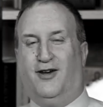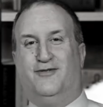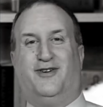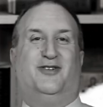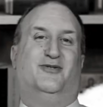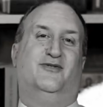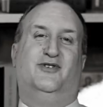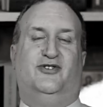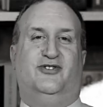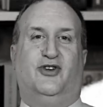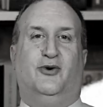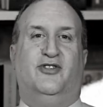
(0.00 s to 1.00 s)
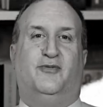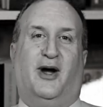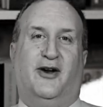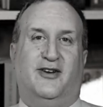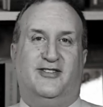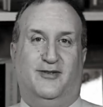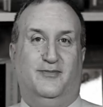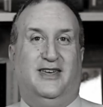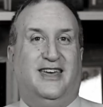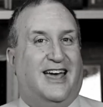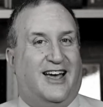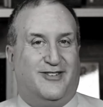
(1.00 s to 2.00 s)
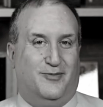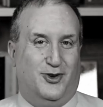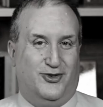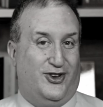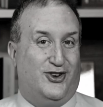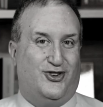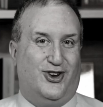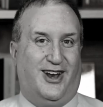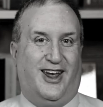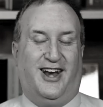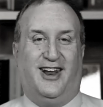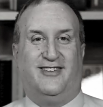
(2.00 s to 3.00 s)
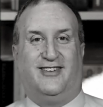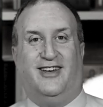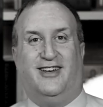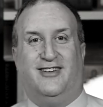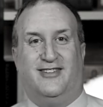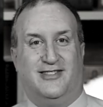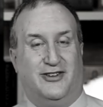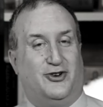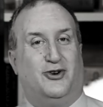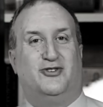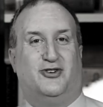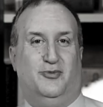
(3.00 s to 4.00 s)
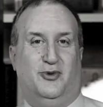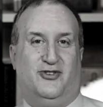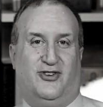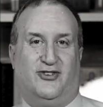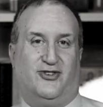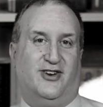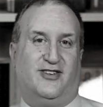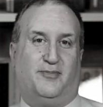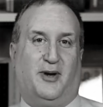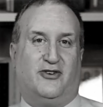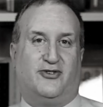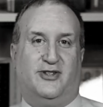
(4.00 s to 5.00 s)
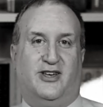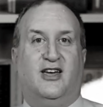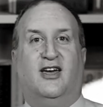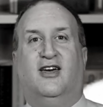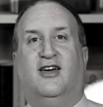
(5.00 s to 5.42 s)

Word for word: Father Rivers is so inspiring to me as a musician and as a liturgical musician, especially